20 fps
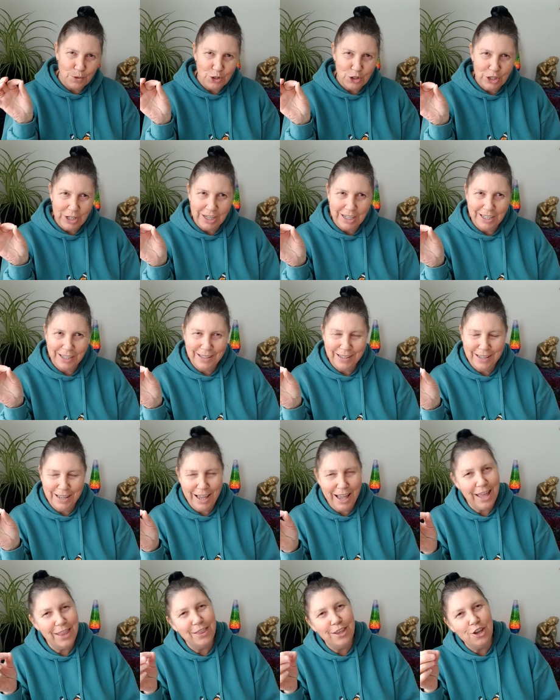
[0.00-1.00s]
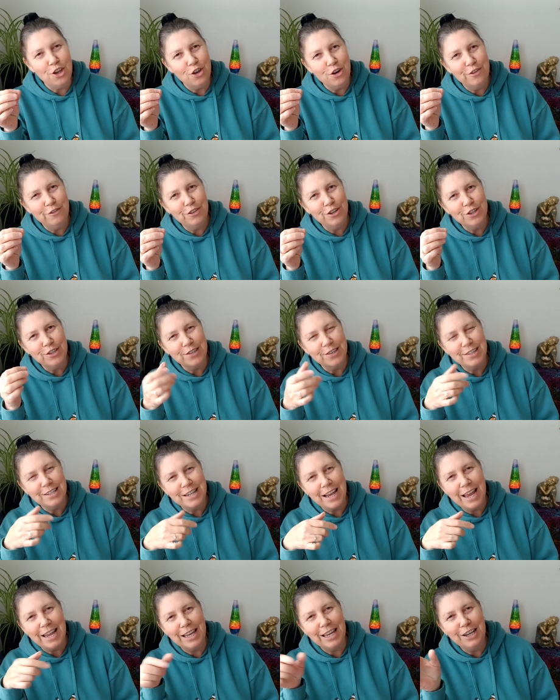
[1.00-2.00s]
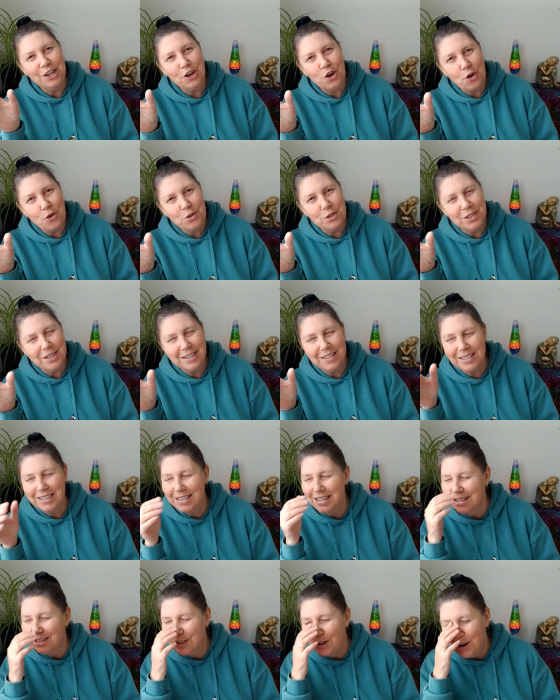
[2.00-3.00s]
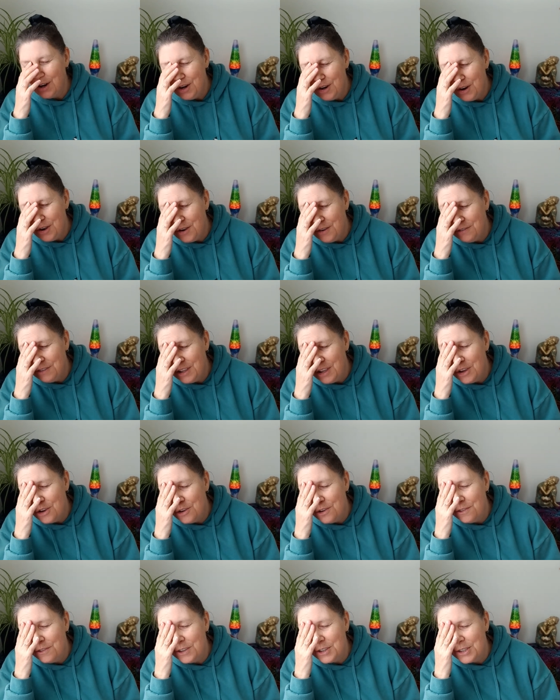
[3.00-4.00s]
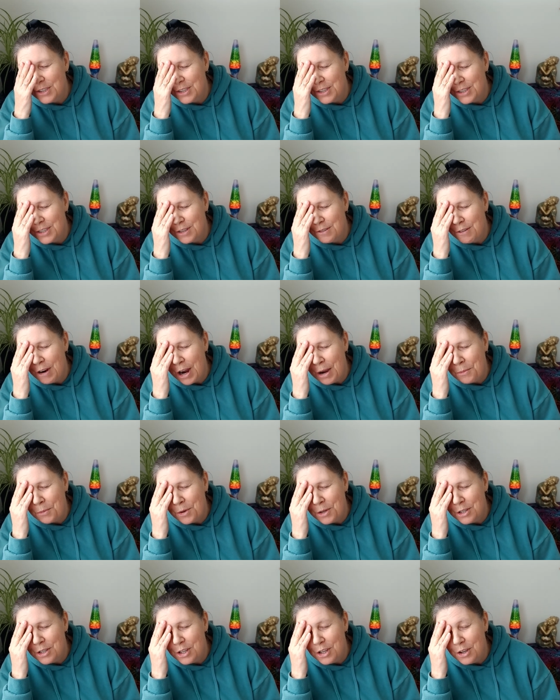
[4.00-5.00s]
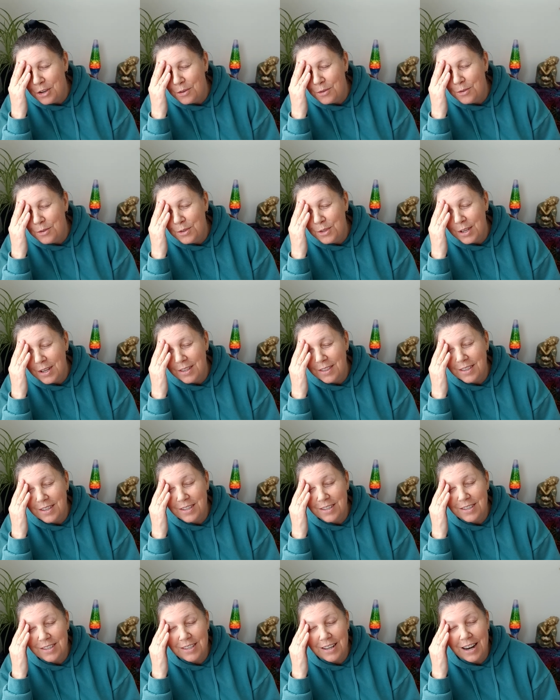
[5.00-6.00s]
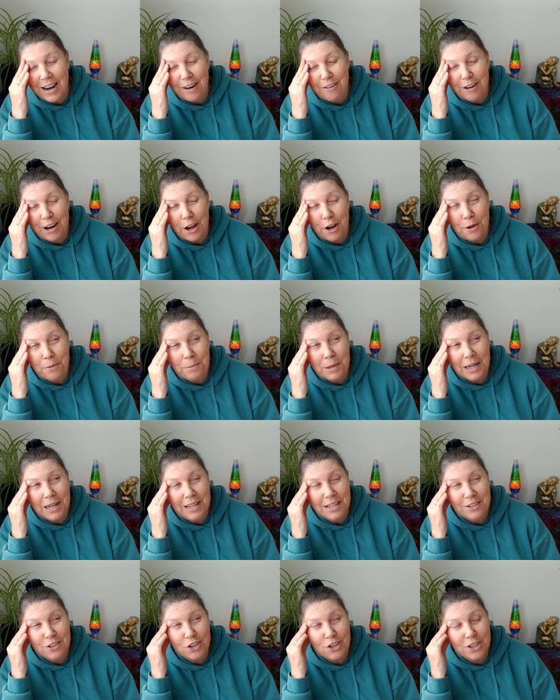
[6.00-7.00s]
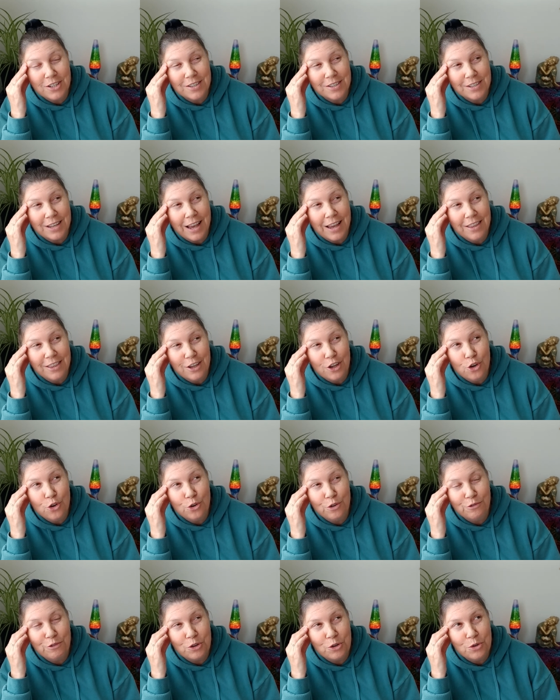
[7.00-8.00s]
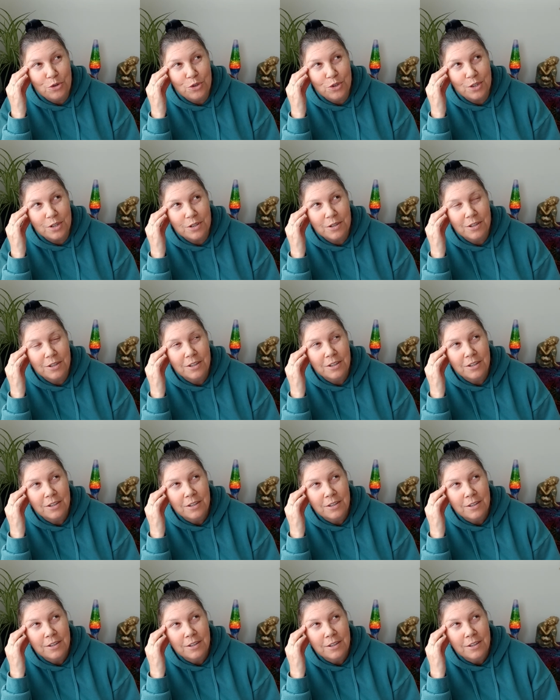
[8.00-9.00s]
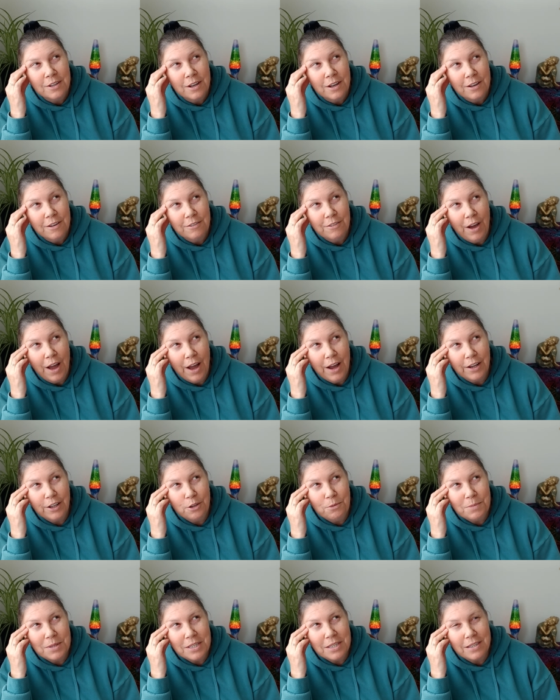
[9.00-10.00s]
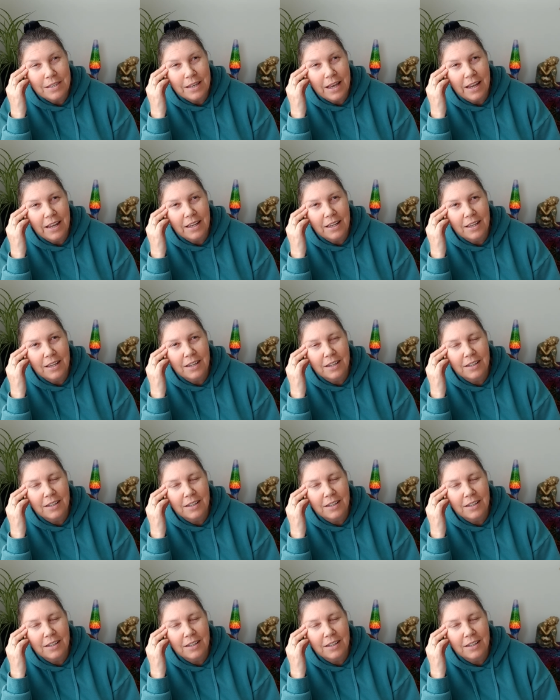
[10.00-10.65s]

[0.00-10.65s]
watching and the universe is taking notes in a sense. I don't know if the universe is the right word to use in this scenario, but let's just say the universe for argument's sake.